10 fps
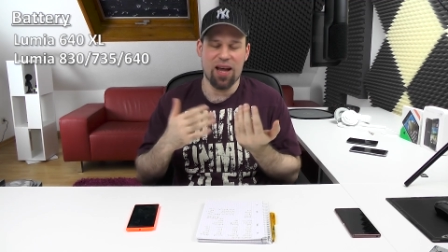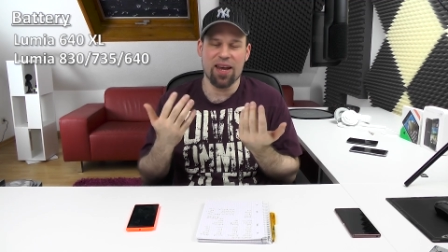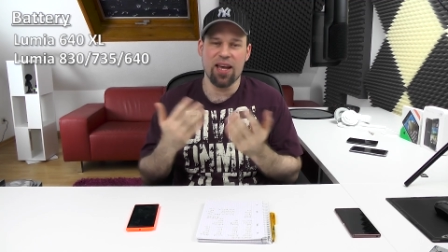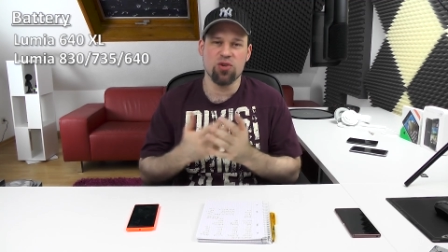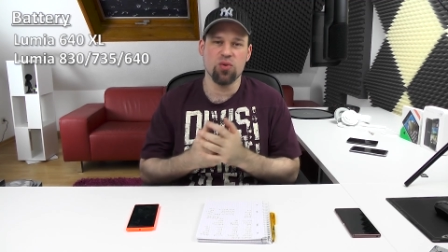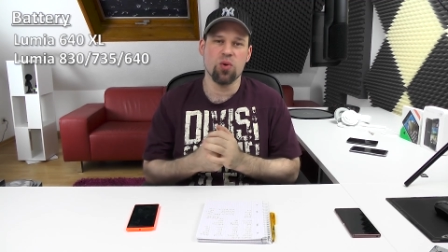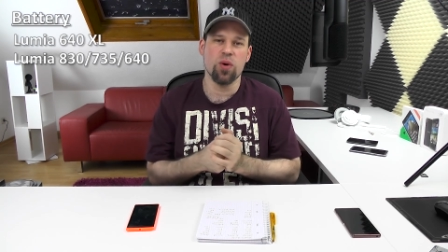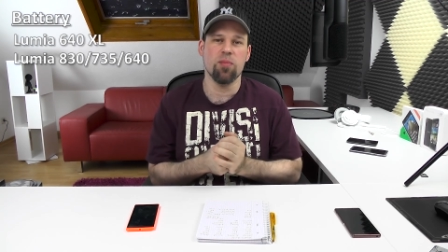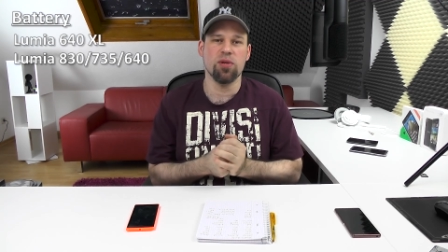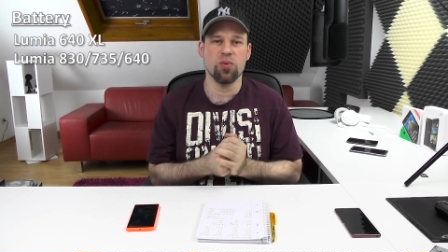can't choose a
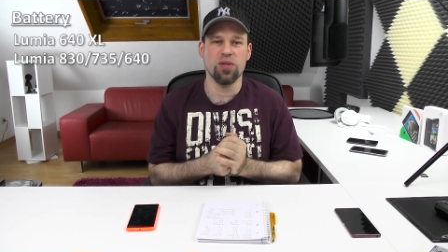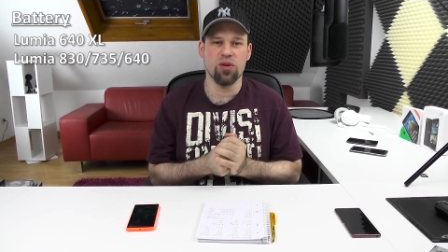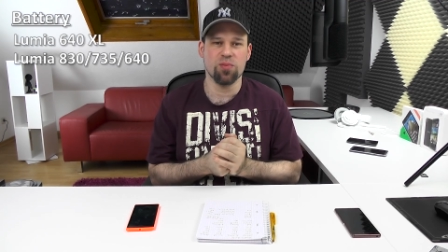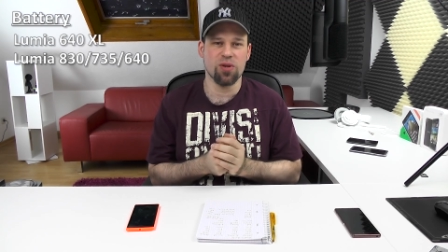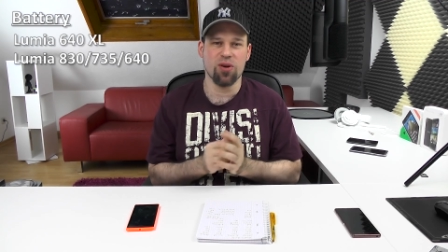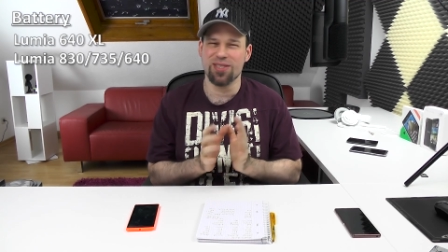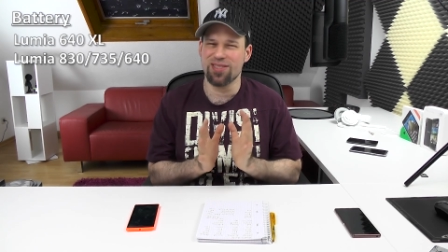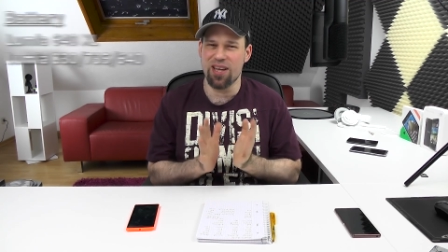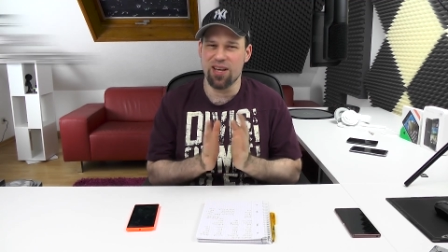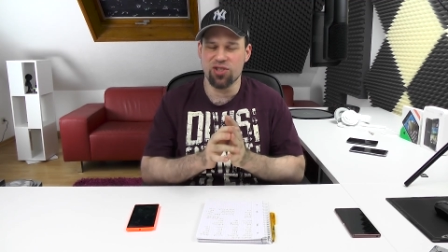winner between those because
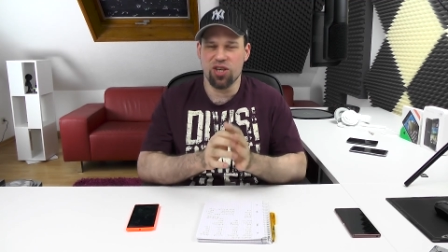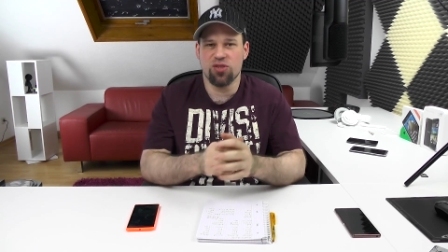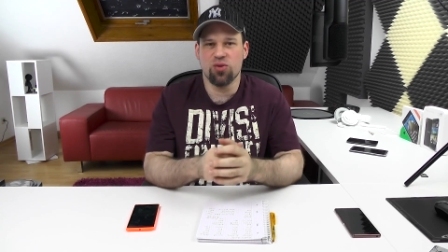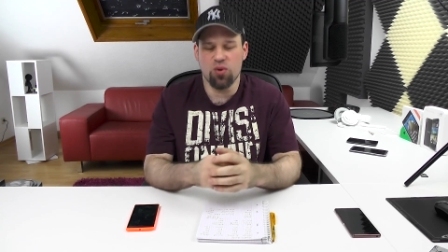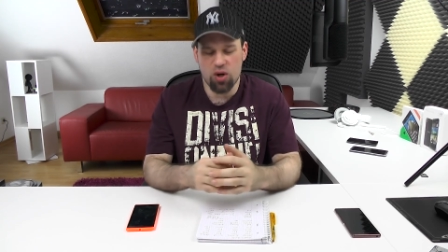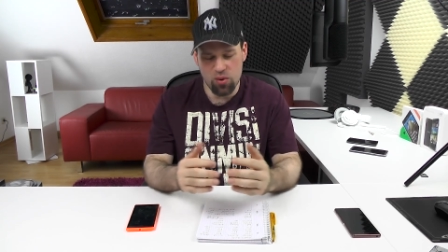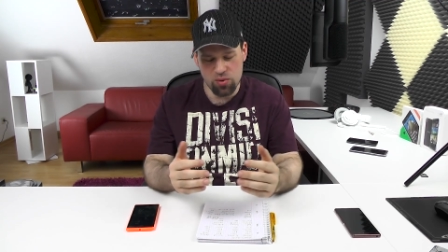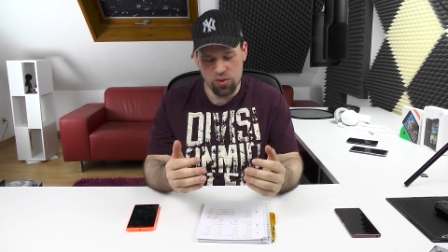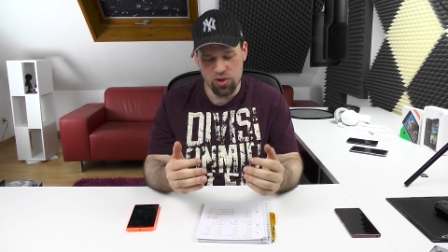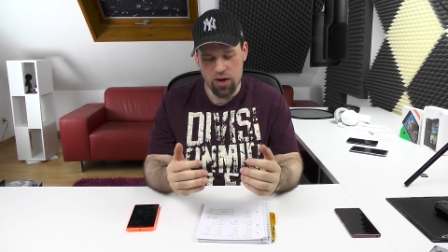they are just too close
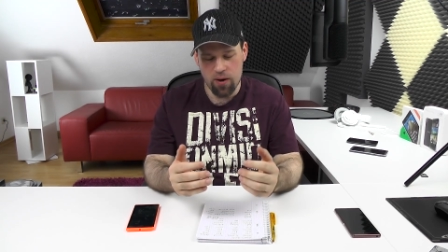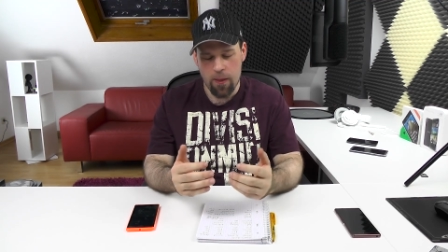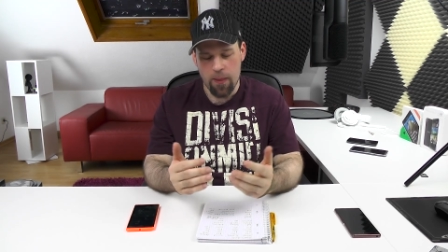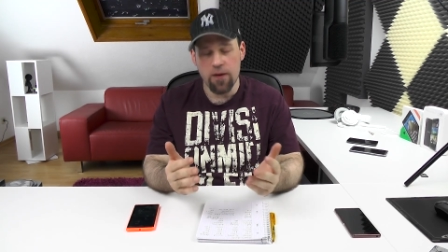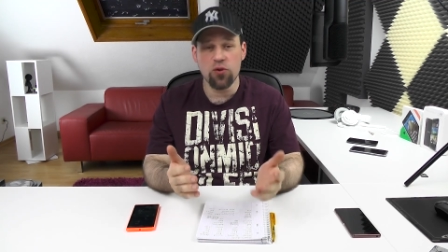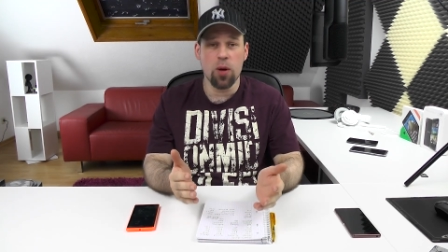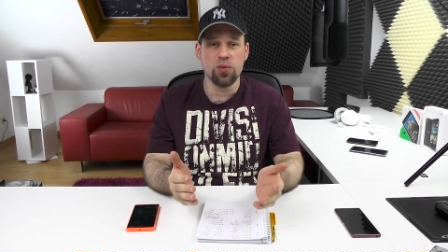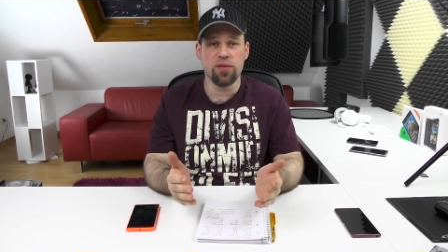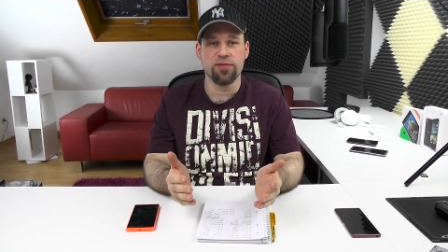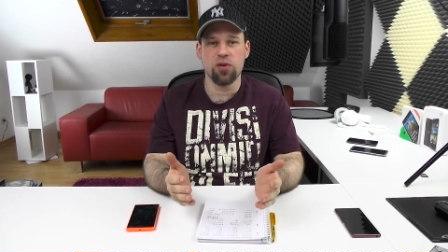to each other. In
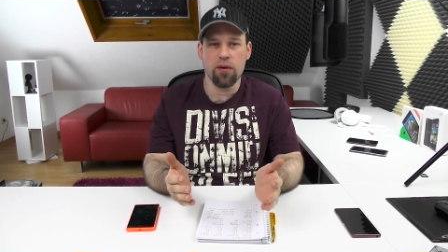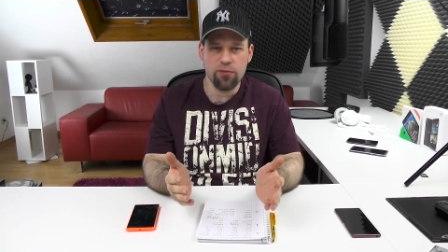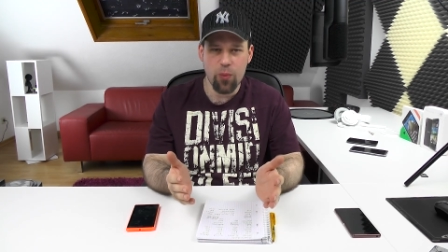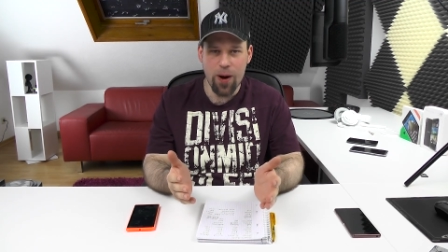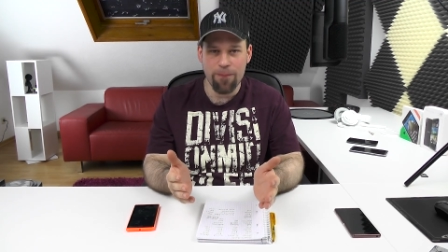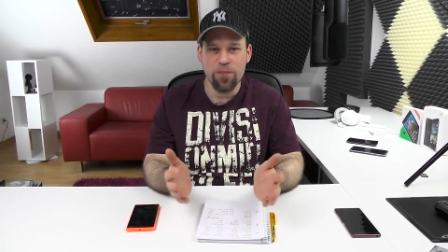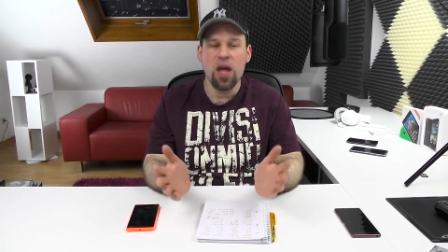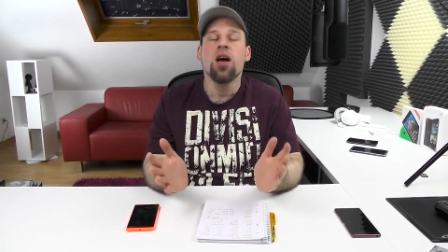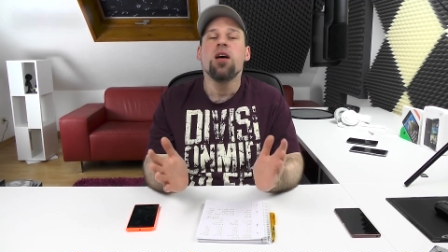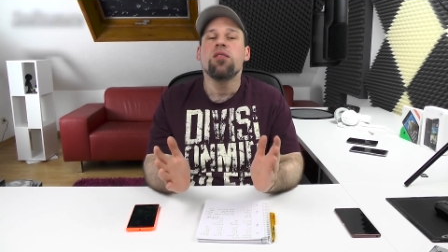terms of software,
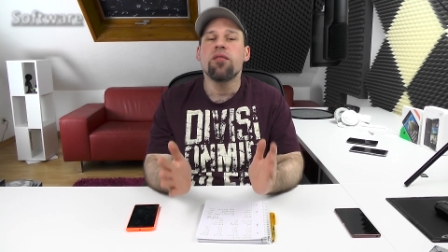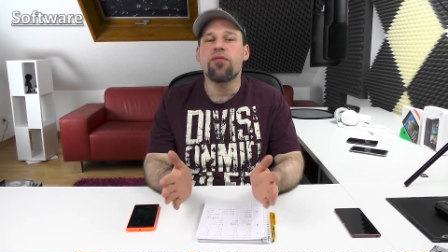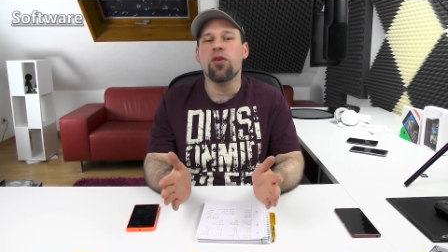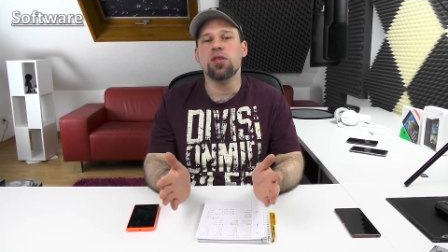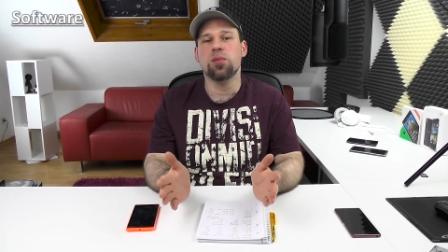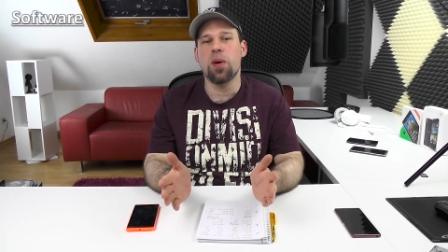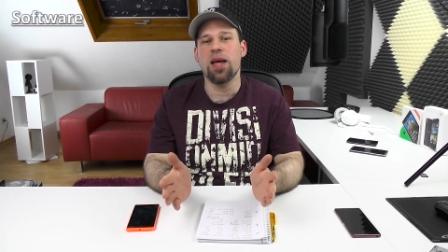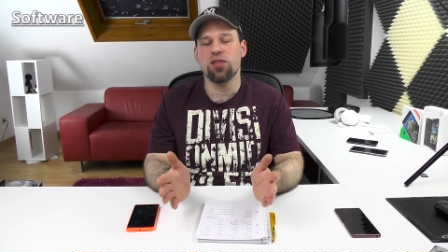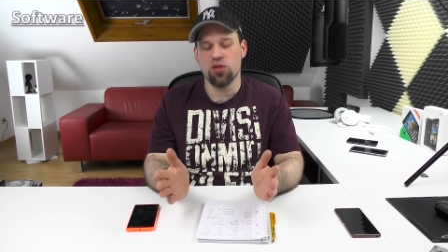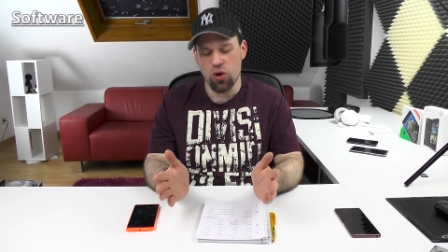the first
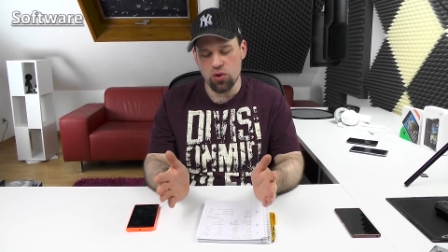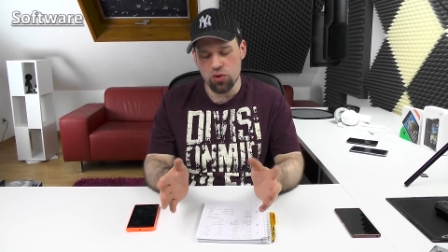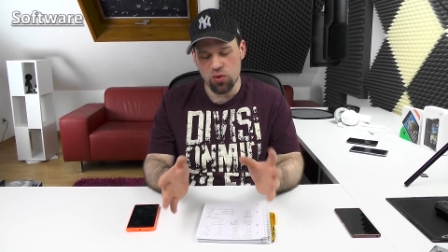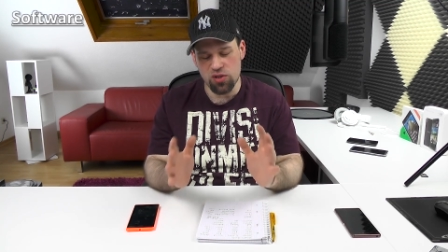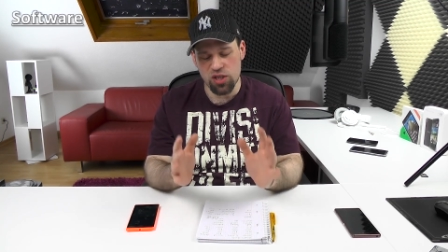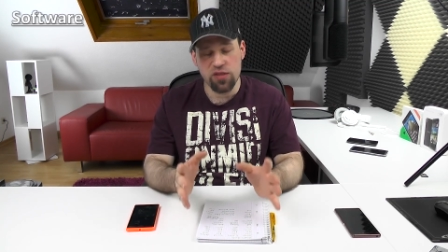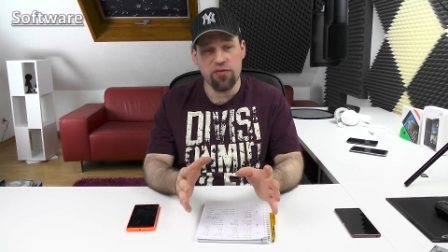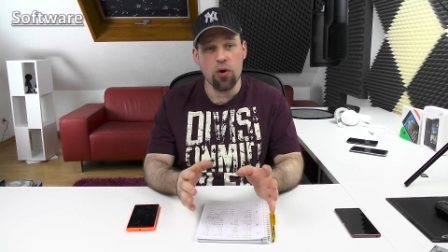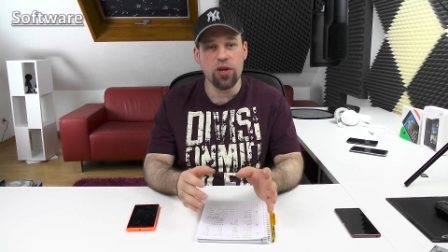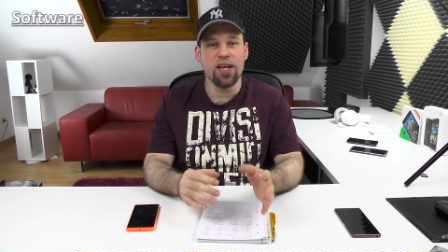place goes to the
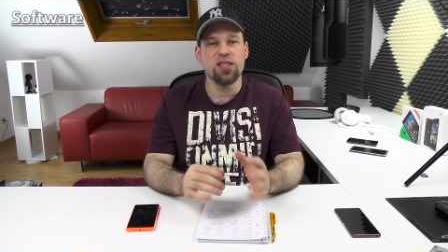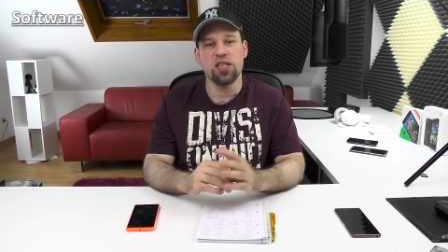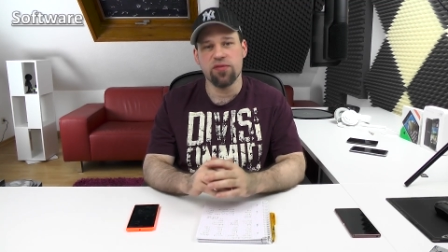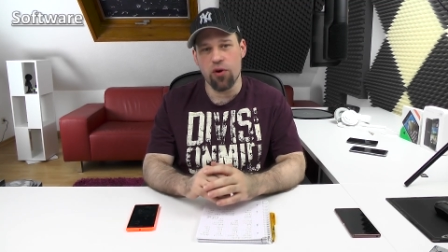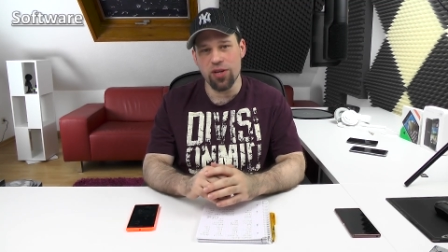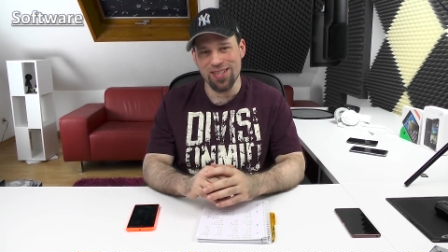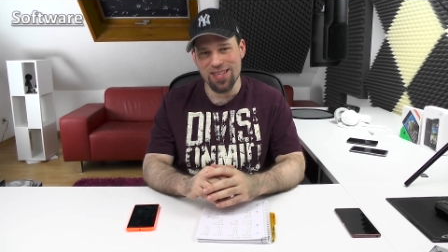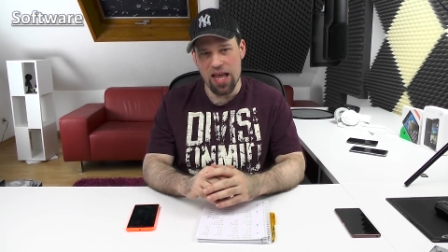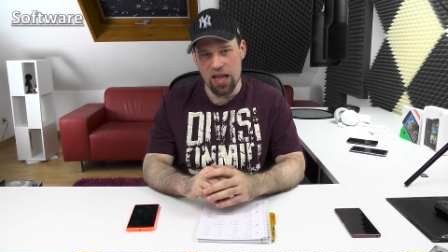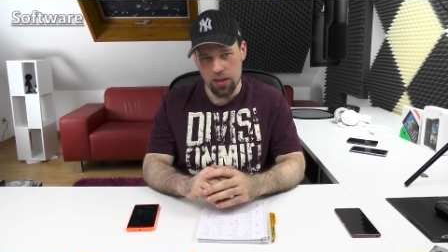640 and 640
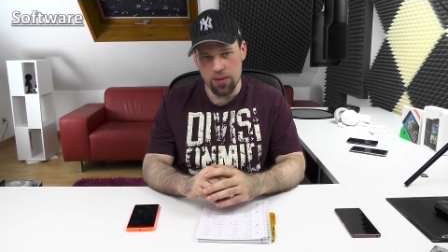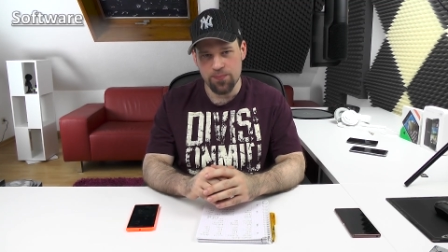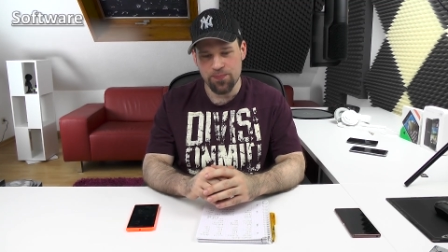XL.